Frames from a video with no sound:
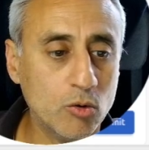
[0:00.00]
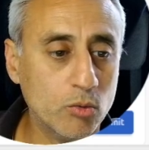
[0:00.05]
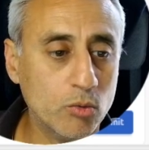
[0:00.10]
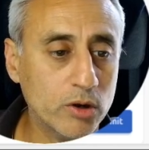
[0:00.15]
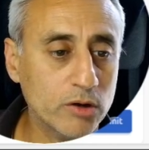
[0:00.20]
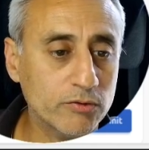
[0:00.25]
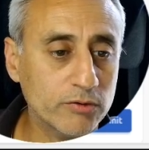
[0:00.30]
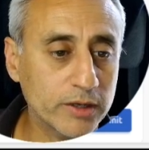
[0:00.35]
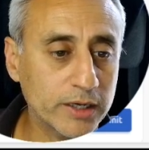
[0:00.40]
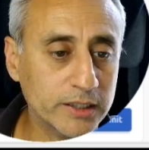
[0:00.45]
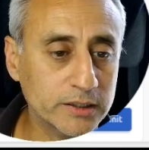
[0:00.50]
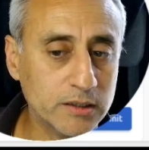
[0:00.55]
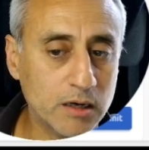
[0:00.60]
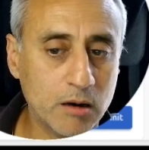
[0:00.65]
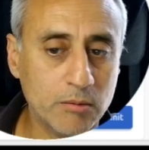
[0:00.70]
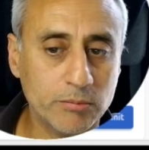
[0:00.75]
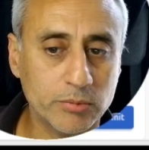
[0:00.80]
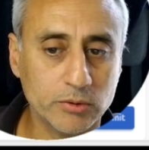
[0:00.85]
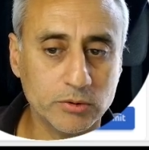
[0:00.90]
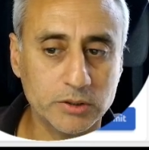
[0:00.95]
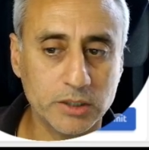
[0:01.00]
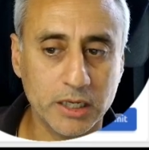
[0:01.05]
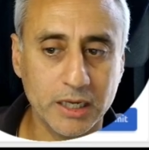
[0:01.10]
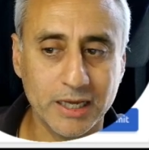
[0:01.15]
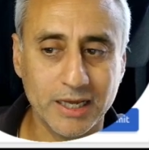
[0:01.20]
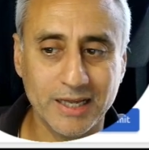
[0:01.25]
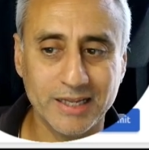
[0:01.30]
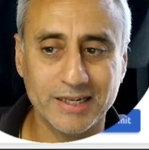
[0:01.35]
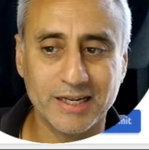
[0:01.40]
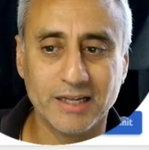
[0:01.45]
with examples.
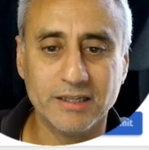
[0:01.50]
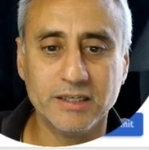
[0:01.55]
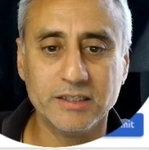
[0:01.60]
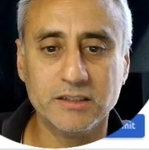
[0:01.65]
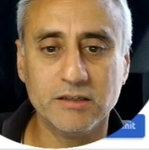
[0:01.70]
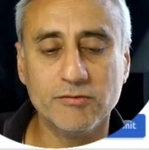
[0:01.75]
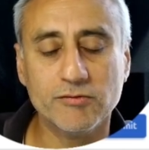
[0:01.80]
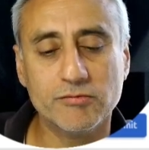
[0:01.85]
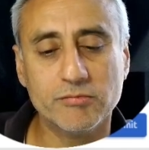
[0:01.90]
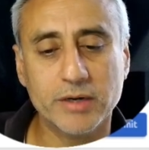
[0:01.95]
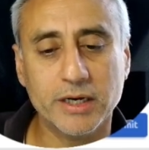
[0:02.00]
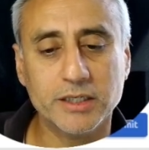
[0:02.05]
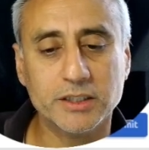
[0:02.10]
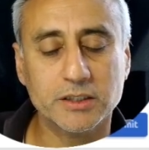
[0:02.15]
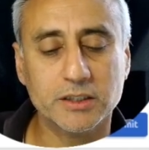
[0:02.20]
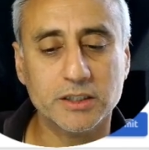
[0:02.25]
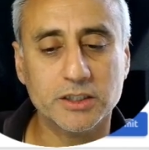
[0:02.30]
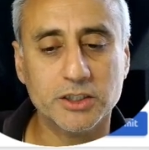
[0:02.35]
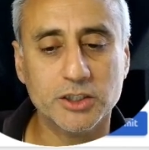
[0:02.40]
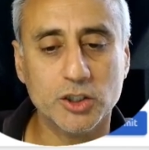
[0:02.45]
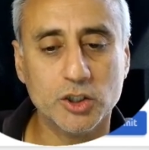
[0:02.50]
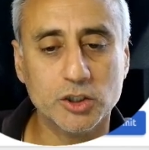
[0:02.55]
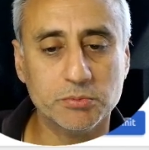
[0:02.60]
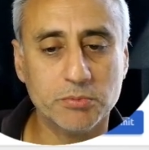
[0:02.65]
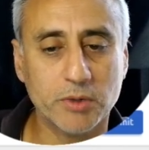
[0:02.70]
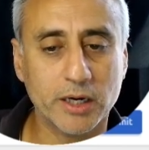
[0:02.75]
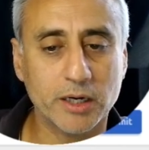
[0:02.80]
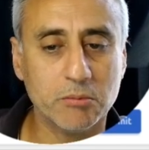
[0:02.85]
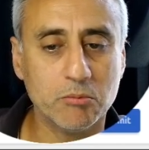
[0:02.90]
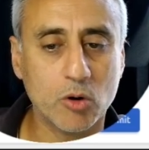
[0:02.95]
Now this information is used
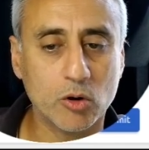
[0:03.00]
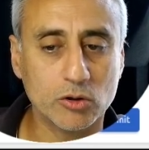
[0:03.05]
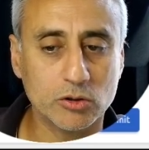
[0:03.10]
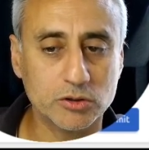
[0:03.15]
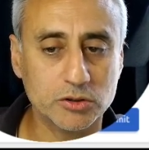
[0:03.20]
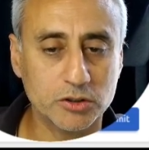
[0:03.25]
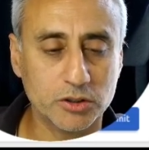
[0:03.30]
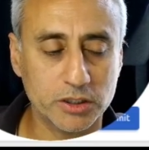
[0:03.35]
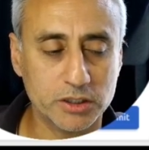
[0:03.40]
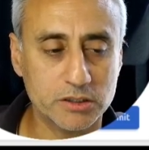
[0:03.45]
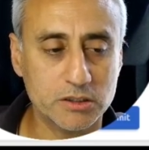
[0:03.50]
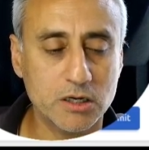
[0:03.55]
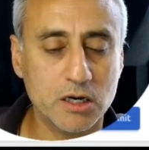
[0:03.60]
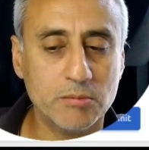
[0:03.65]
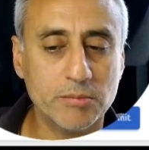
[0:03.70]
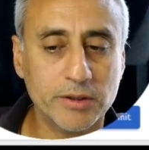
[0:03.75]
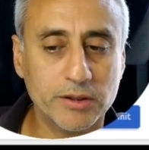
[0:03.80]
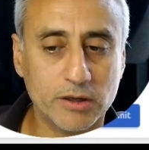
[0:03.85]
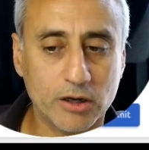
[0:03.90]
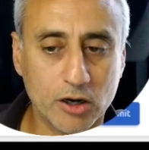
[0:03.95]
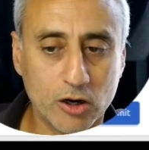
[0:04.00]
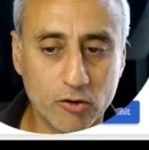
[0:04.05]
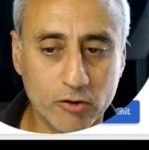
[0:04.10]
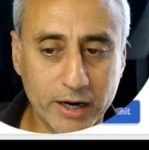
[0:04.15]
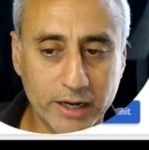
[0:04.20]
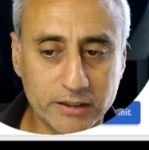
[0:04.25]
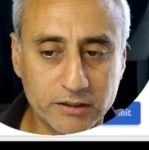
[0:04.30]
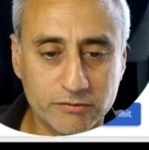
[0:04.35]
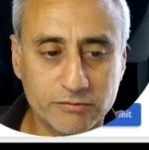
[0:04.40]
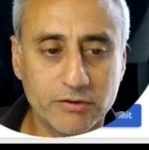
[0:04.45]
by the models to determine the
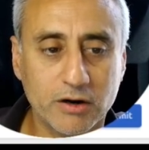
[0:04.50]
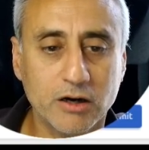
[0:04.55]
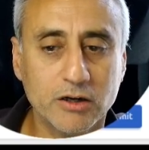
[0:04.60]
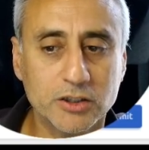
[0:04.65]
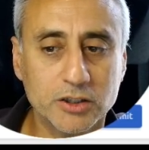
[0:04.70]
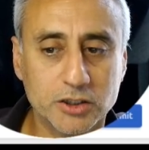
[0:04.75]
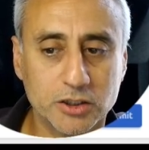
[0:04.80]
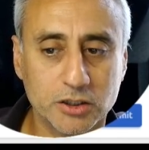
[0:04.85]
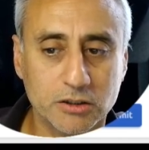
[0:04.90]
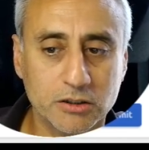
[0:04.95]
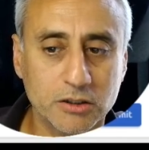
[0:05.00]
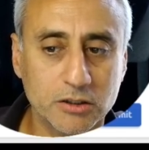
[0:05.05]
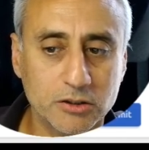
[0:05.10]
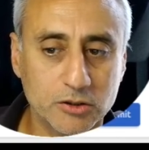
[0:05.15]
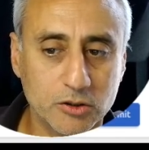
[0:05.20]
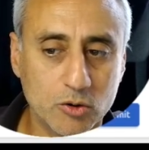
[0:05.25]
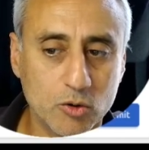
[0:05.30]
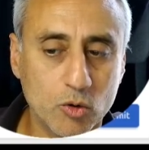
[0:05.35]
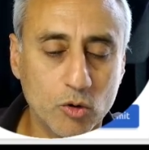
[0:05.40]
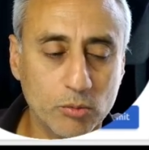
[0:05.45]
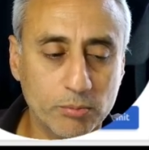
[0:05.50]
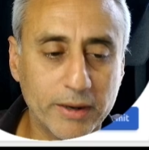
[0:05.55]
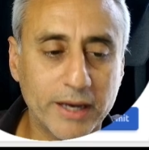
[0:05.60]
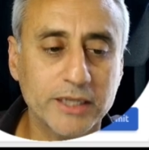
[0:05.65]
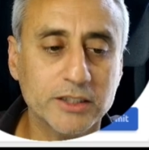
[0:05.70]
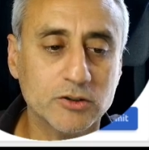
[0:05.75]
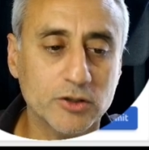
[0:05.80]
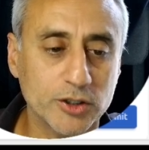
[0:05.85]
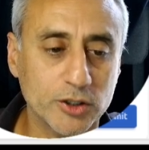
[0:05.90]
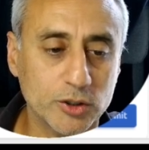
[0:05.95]
correct function to call based
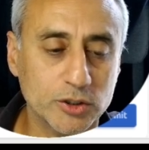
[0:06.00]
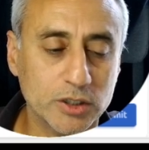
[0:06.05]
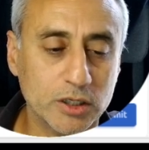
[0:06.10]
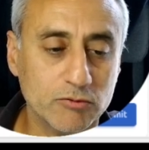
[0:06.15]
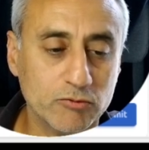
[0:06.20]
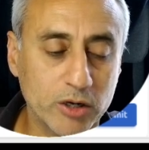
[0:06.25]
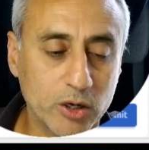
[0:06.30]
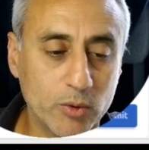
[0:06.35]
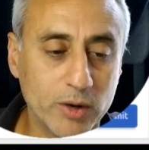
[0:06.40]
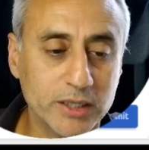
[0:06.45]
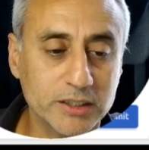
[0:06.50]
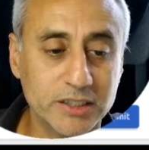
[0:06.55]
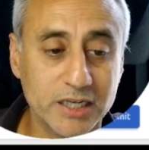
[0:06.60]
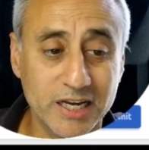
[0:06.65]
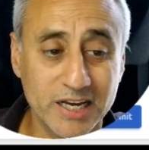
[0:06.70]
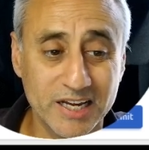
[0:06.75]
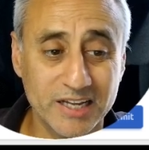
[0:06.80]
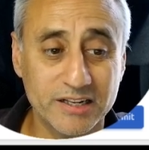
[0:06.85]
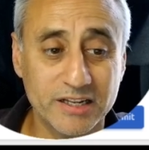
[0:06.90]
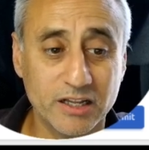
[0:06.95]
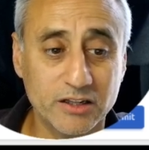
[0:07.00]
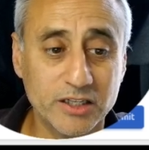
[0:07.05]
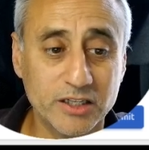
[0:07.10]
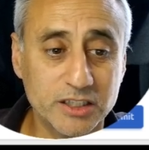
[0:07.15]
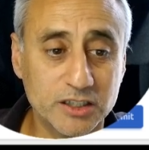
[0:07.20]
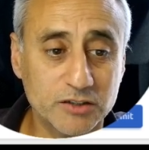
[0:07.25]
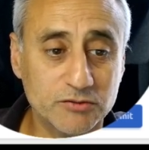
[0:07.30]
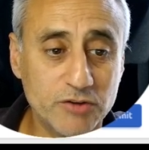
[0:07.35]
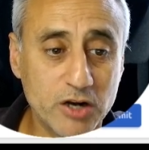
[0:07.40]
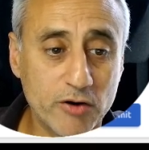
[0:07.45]
on user request. Now this is
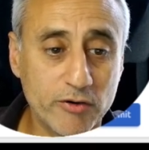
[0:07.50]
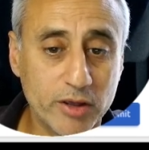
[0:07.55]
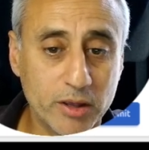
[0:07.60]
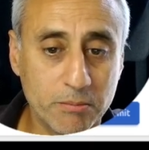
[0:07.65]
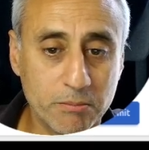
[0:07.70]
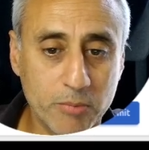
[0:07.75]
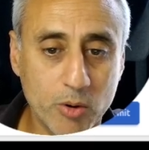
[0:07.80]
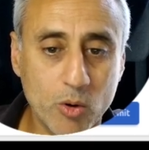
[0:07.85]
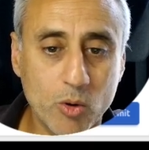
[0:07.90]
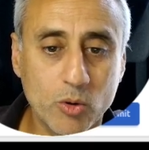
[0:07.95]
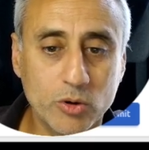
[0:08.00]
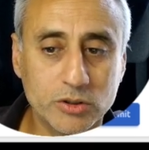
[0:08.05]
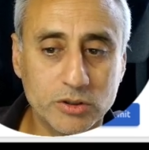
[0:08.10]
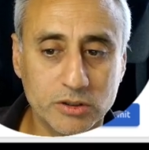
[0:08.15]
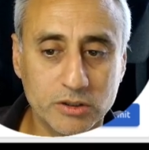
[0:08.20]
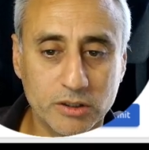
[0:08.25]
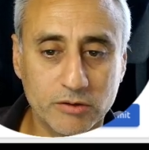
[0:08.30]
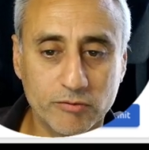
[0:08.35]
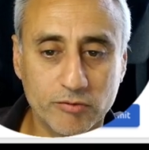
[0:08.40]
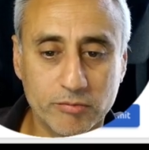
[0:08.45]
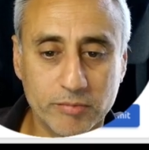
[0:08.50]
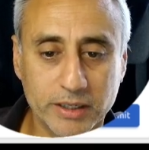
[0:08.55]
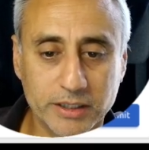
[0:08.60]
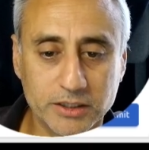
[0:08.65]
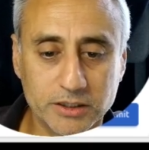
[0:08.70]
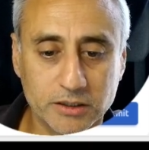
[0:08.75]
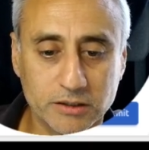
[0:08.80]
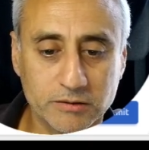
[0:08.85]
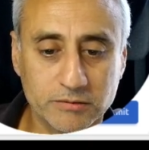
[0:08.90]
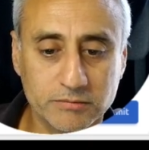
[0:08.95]
very important
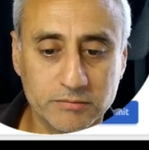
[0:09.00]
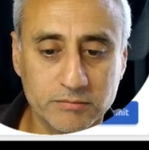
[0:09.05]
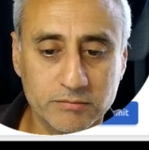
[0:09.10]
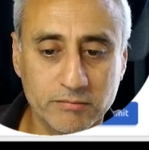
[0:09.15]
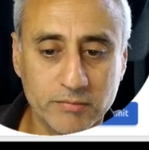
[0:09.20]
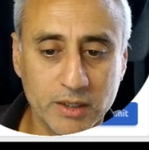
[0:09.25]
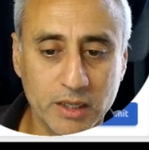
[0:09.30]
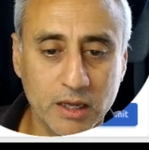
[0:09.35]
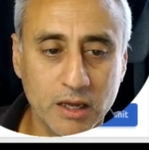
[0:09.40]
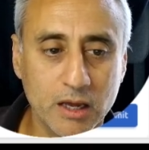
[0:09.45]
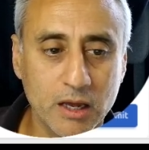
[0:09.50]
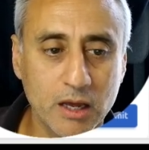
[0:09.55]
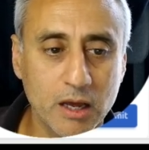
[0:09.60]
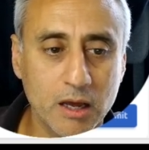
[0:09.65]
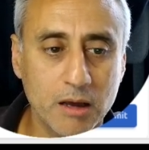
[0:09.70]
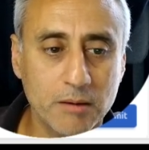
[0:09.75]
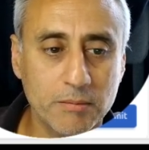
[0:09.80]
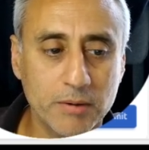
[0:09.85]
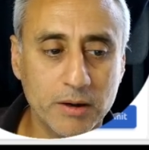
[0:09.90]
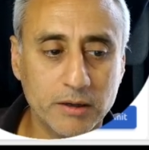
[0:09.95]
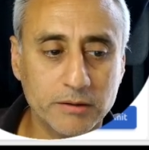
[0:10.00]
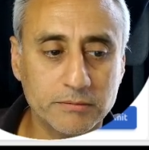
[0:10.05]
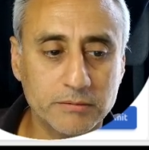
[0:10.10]
information, but